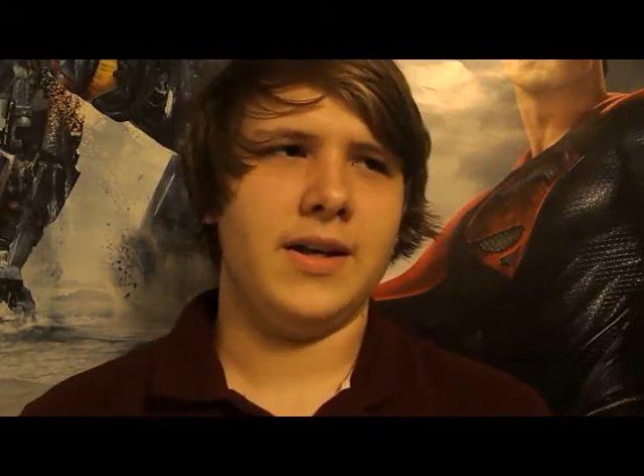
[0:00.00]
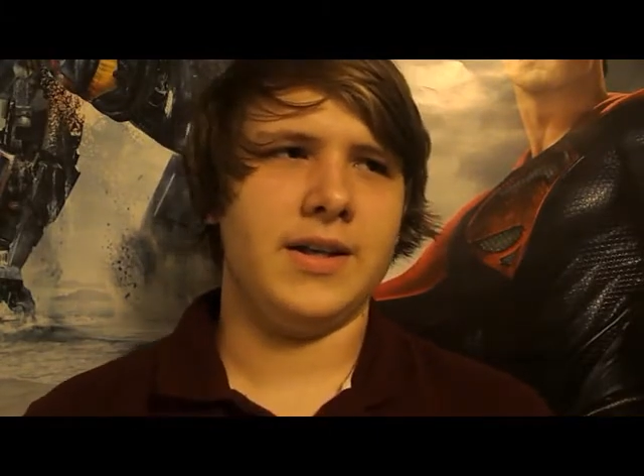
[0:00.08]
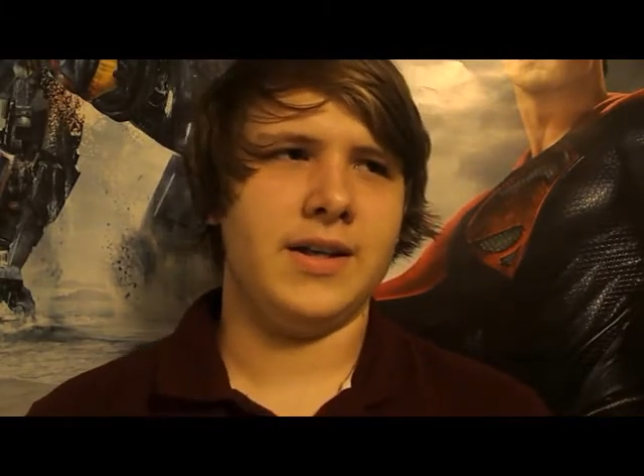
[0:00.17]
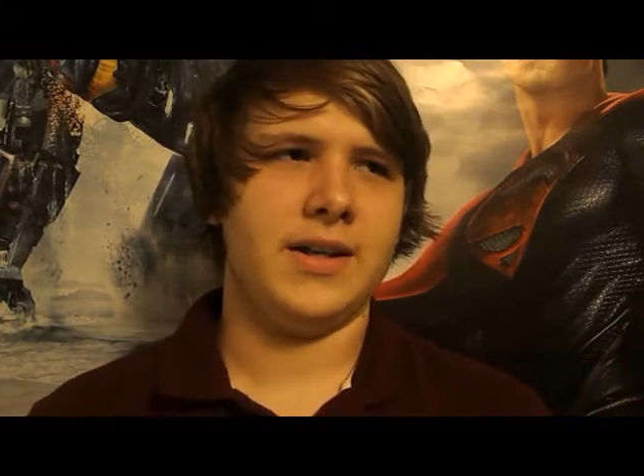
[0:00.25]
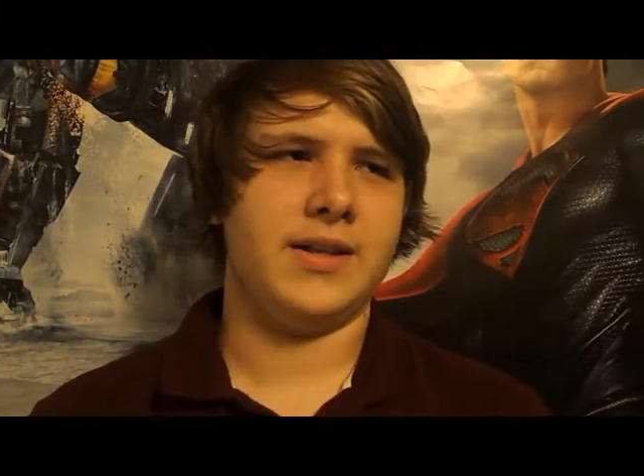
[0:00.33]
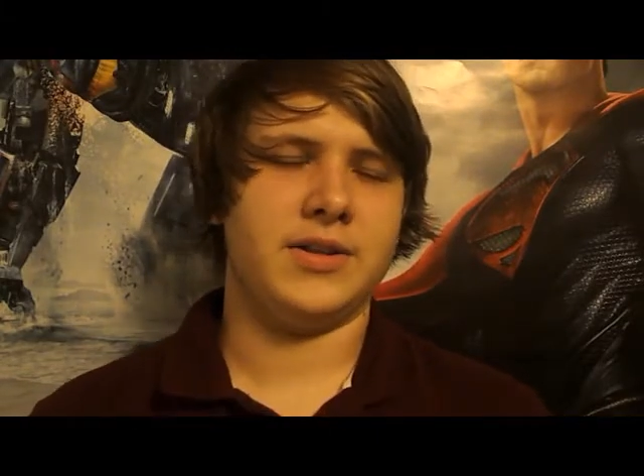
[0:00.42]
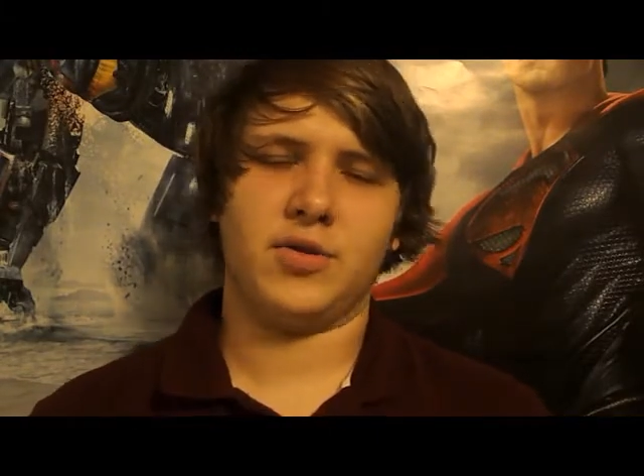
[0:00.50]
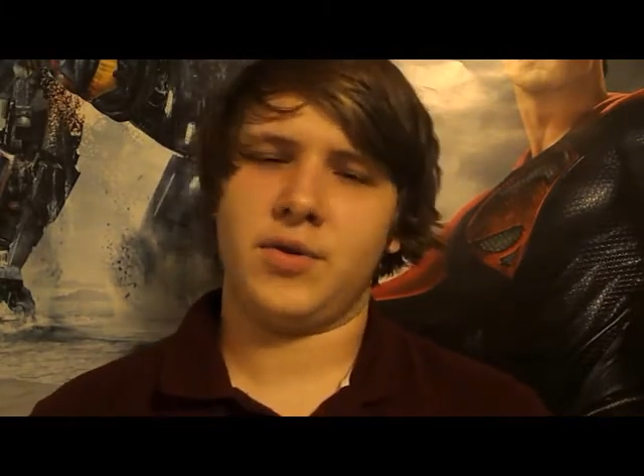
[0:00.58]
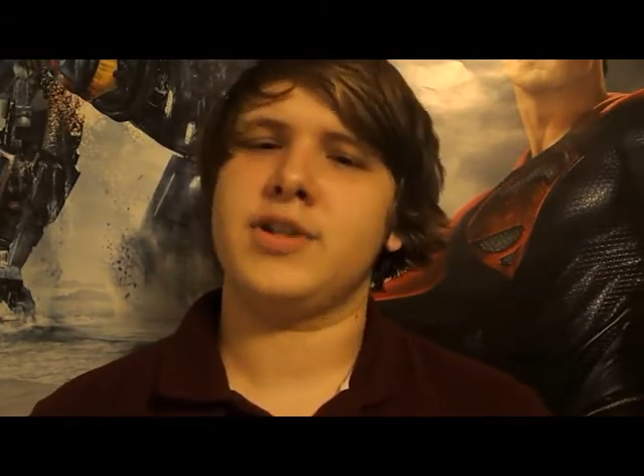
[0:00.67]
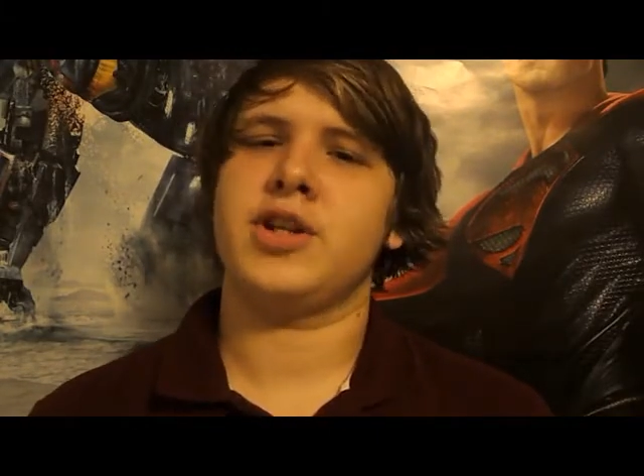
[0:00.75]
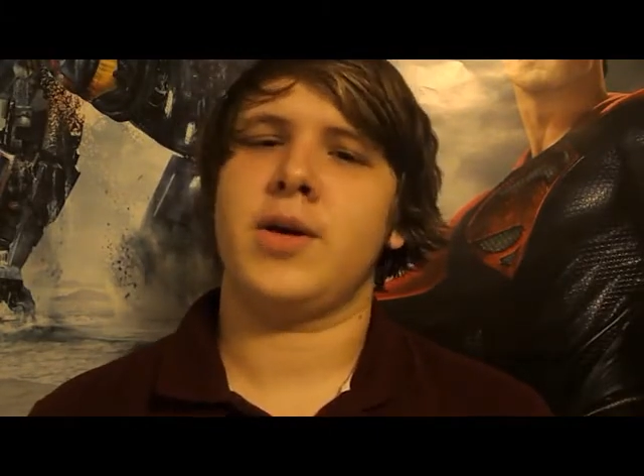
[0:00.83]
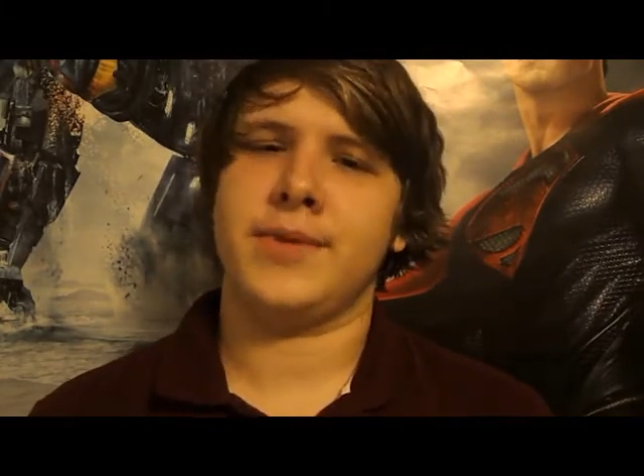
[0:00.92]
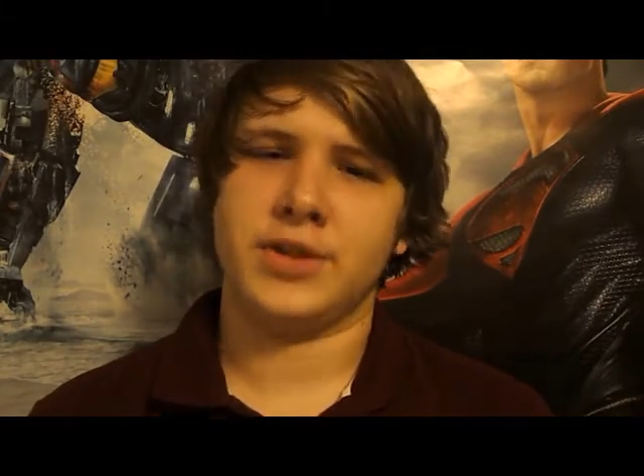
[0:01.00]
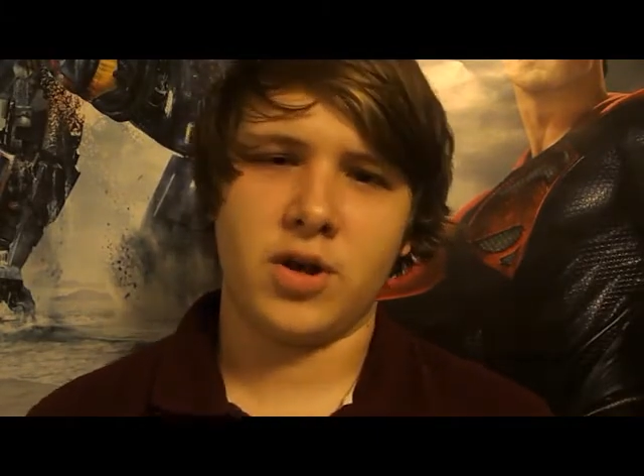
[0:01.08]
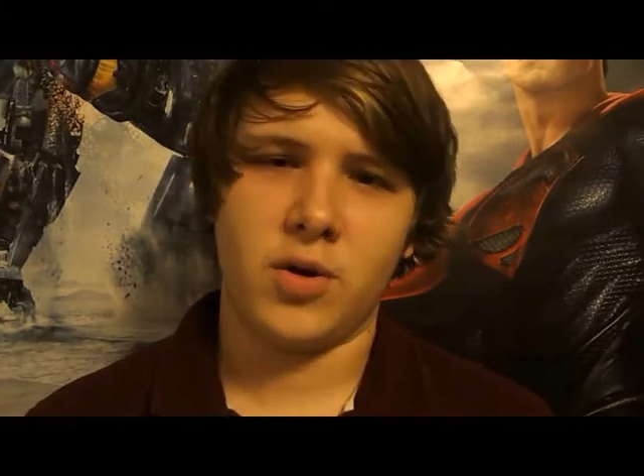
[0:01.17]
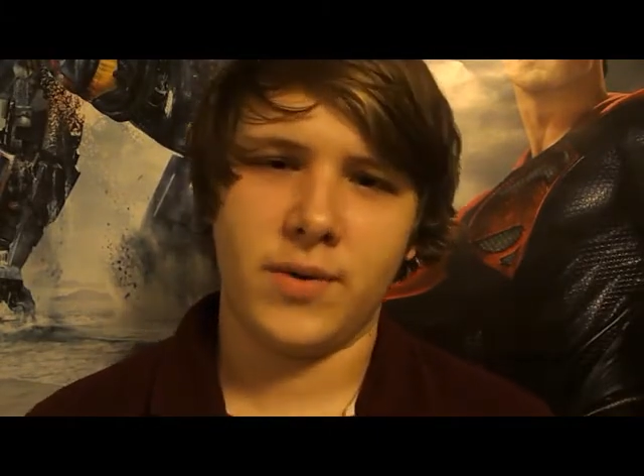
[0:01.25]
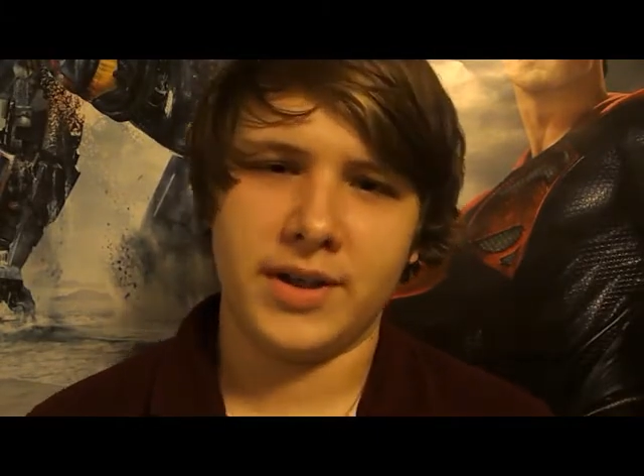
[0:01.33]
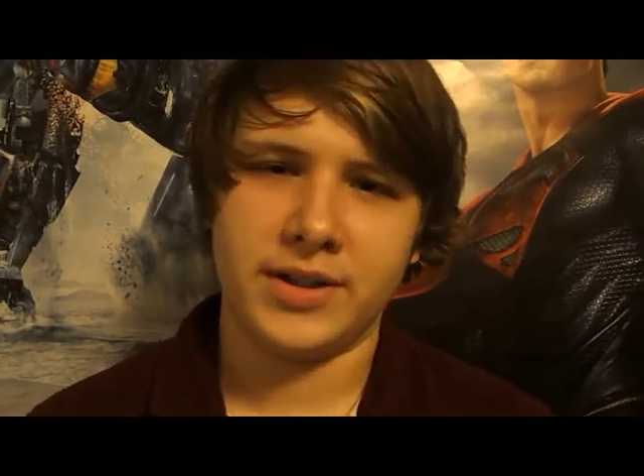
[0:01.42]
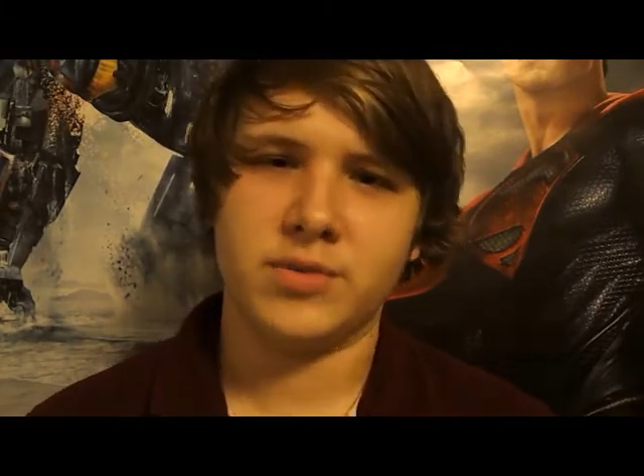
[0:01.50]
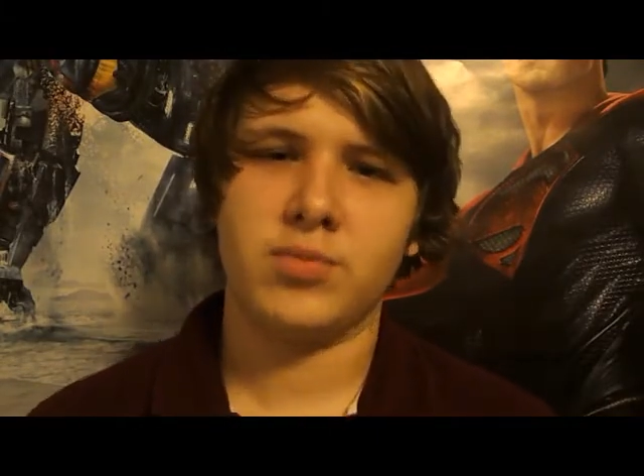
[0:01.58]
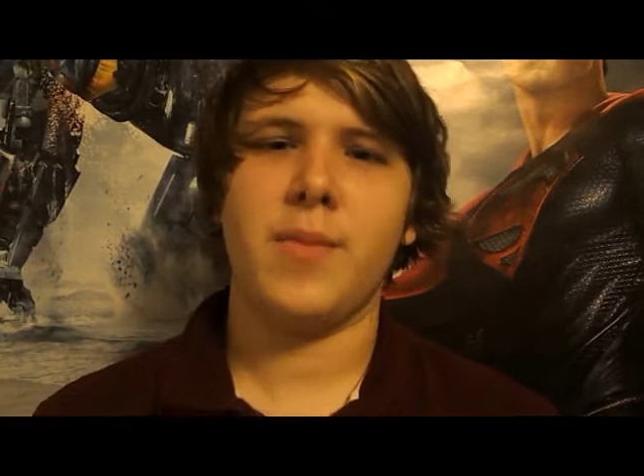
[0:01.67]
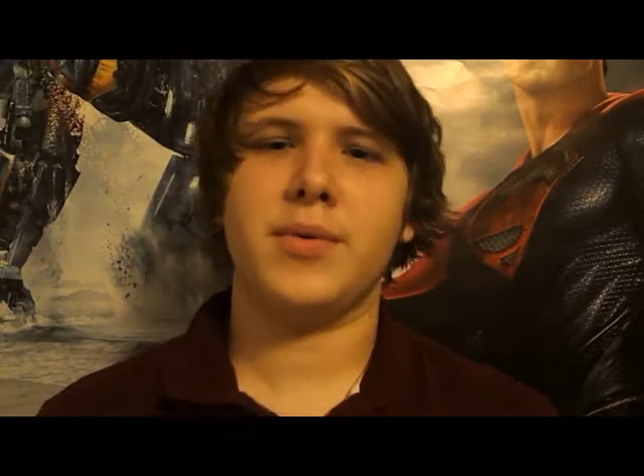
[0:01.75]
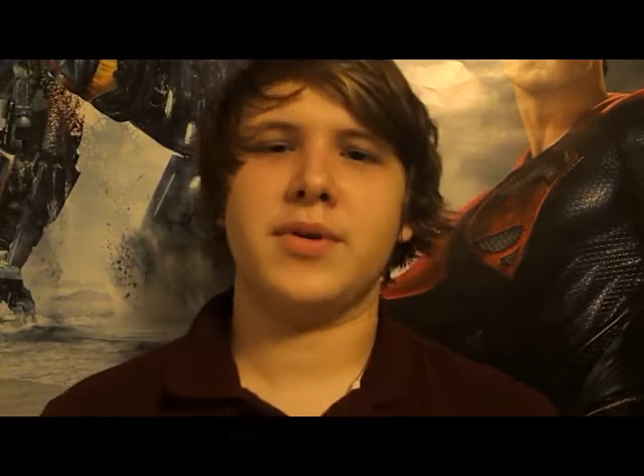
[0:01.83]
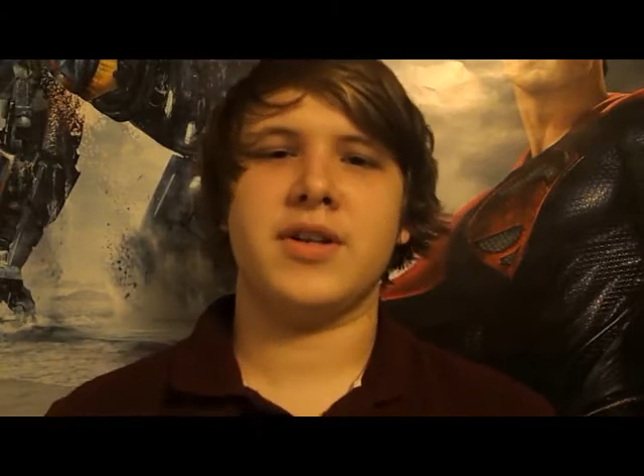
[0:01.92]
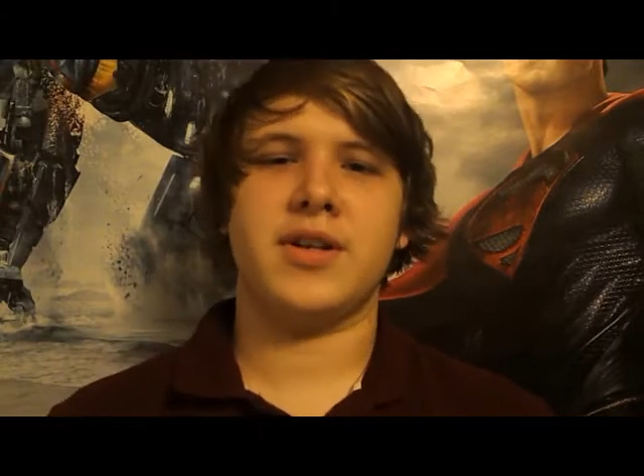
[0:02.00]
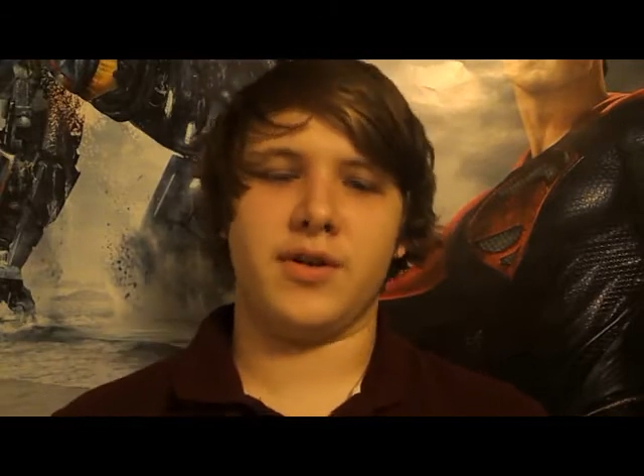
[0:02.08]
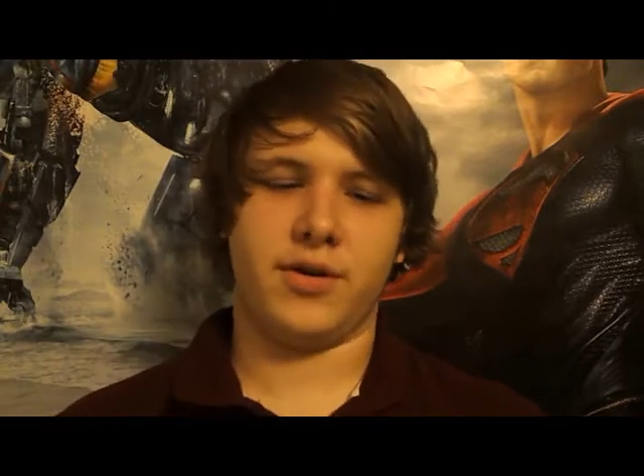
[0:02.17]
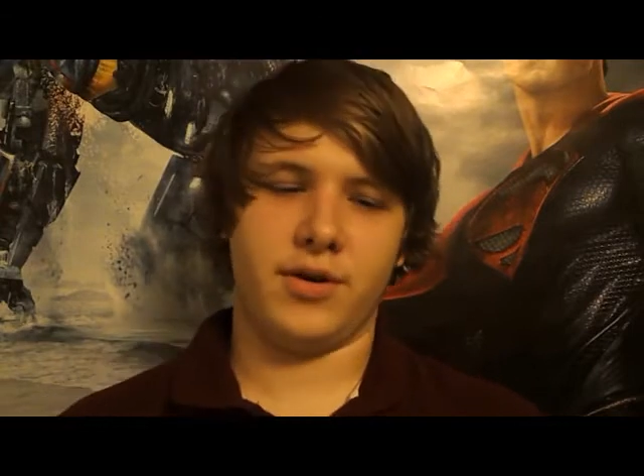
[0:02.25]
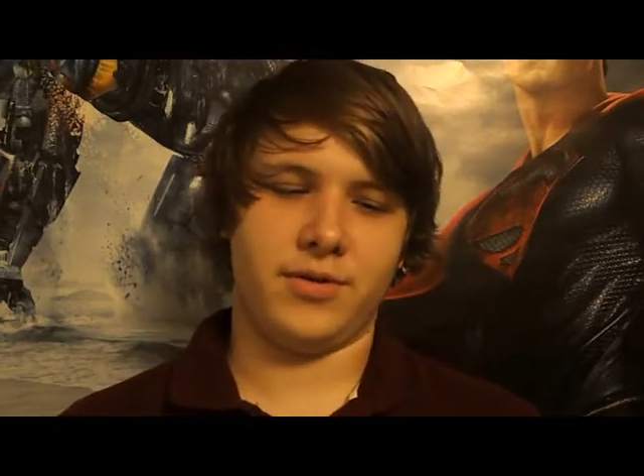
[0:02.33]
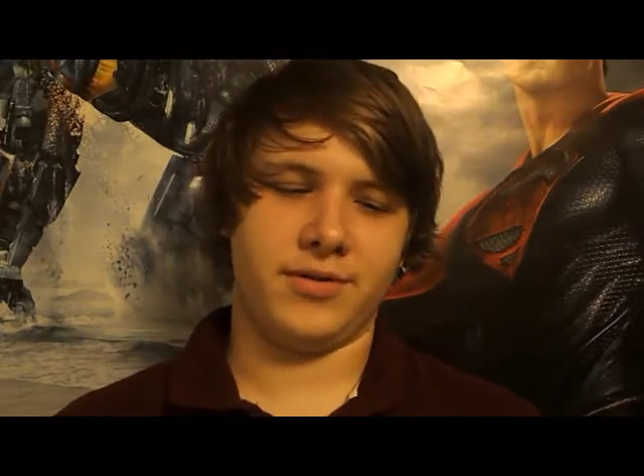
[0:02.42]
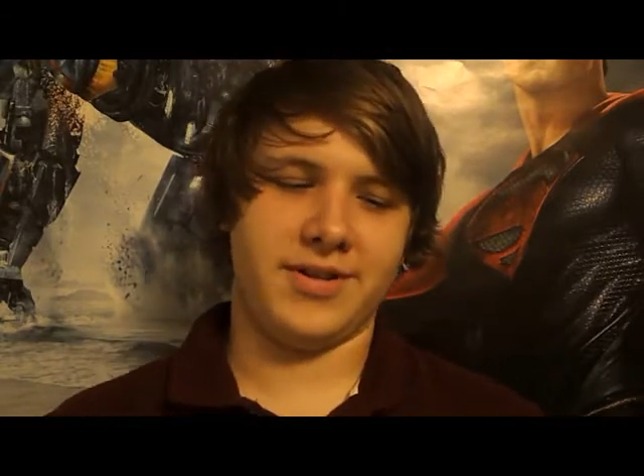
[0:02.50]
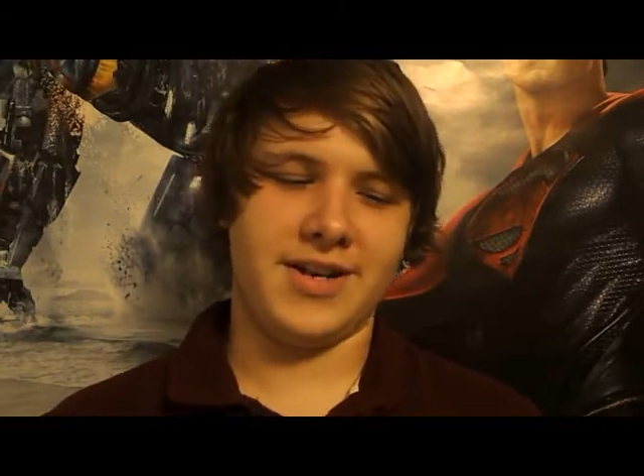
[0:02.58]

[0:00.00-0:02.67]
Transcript: he does a great job as always. Robert De Niro.